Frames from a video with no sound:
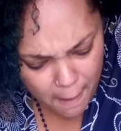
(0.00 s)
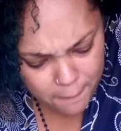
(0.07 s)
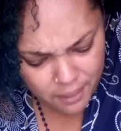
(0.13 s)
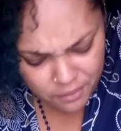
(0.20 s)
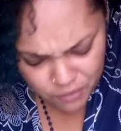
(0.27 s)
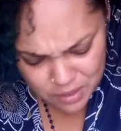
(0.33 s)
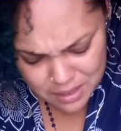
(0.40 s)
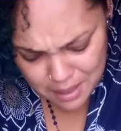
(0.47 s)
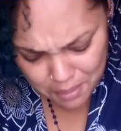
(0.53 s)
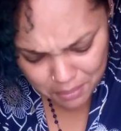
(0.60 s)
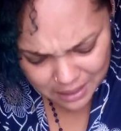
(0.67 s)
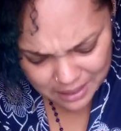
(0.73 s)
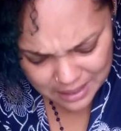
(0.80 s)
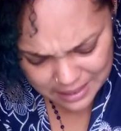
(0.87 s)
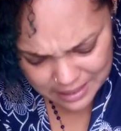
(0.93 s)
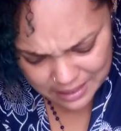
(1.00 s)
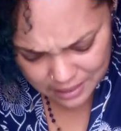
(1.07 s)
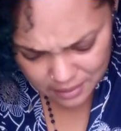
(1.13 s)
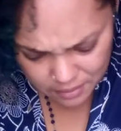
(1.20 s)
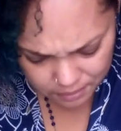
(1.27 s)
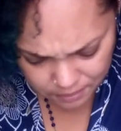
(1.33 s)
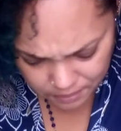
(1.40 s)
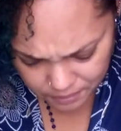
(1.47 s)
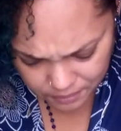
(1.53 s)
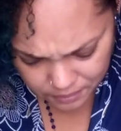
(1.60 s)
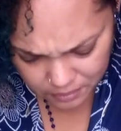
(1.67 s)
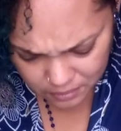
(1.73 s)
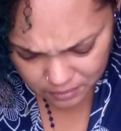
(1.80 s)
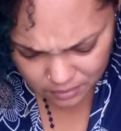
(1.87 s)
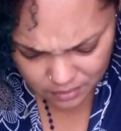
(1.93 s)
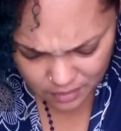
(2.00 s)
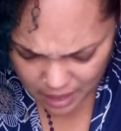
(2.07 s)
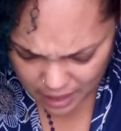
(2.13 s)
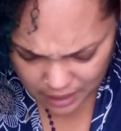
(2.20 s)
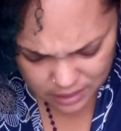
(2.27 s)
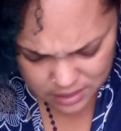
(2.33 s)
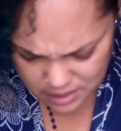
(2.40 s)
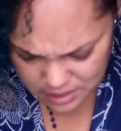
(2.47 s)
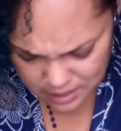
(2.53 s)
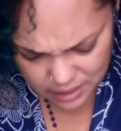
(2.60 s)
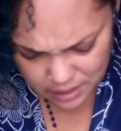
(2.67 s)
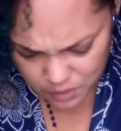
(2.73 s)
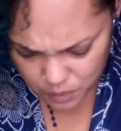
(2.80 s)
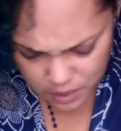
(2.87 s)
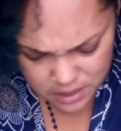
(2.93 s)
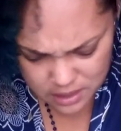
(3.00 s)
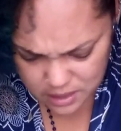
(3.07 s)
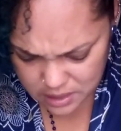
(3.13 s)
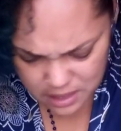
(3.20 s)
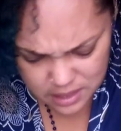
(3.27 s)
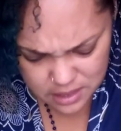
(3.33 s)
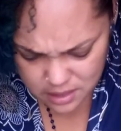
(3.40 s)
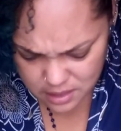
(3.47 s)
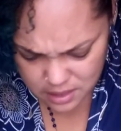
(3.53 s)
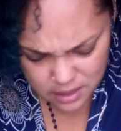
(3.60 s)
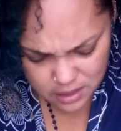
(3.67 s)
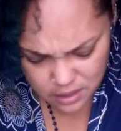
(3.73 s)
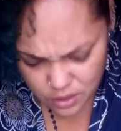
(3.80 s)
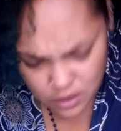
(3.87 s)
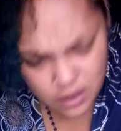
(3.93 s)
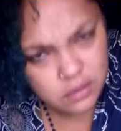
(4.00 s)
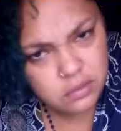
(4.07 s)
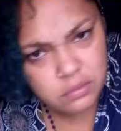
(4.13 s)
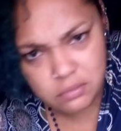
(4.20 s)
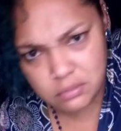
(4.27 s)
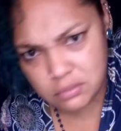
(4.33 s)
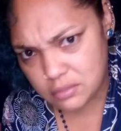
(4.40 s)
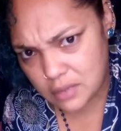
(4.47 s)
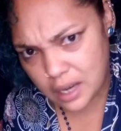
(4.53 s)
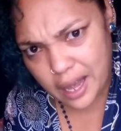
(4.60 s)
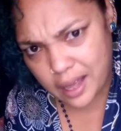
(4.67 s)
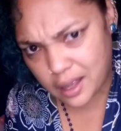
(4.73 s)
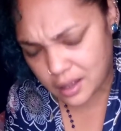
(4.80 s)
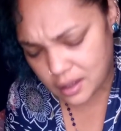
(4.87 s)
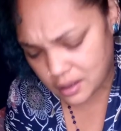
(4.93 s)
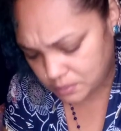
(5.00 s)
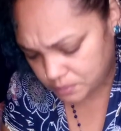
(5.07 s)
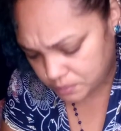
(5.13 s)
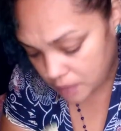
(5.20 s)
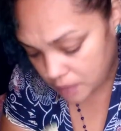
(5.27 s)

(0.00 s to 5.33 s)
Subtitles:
But for some reason, the cigarette wasn't tasting, liquor.